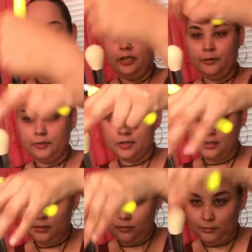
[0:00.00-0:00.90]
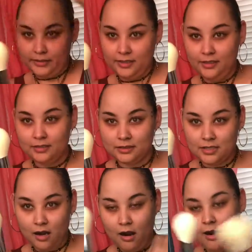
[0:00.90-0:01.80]
Tapers a little bit at the
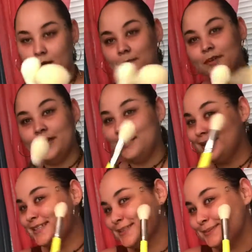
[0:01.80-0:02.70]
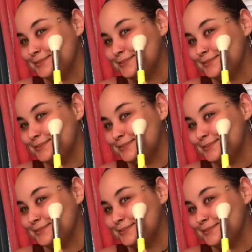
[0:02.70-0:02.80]
top. Very nice.